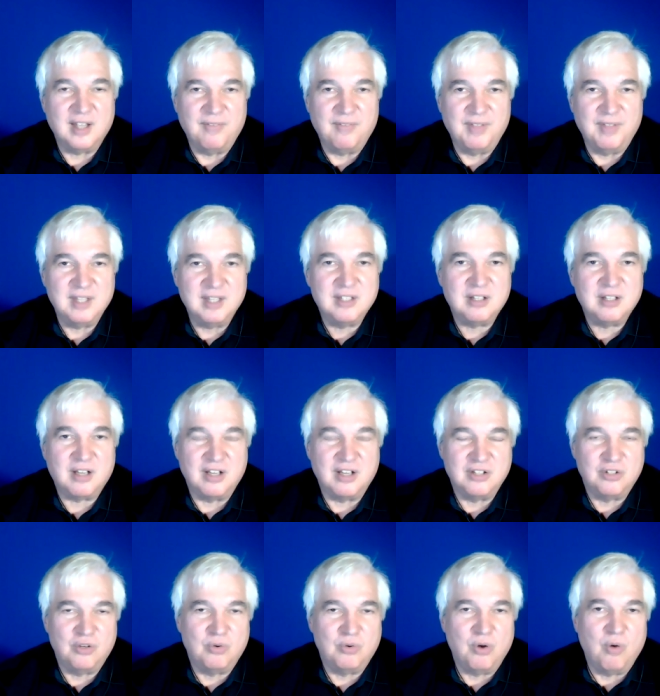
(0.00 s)
of this
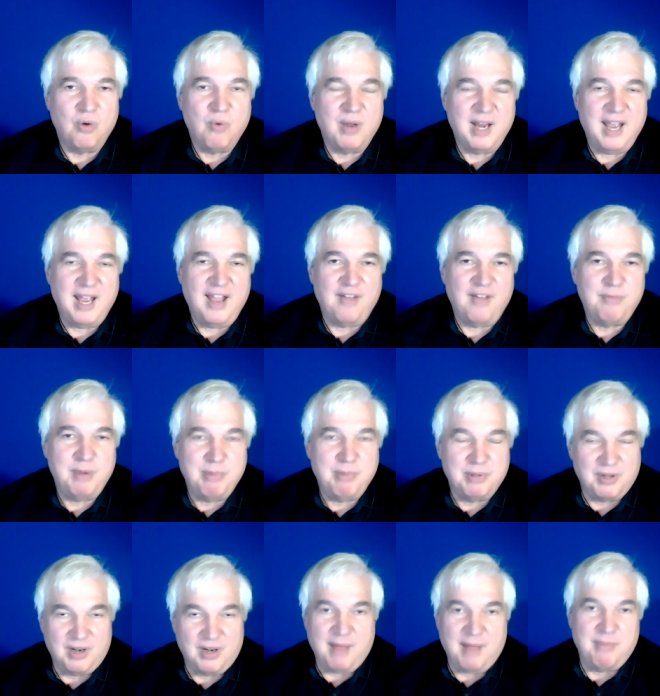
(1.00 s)
because you don't want to have people
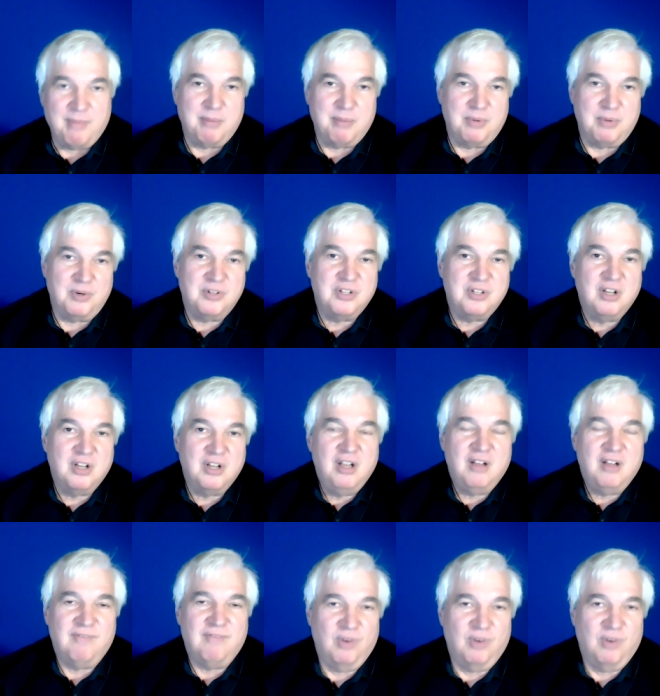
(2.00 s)
that are not members
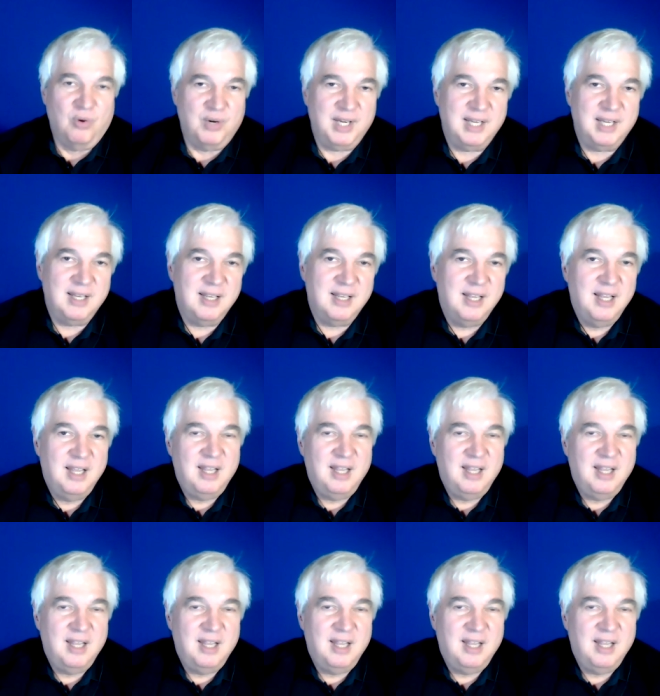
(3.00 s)
voting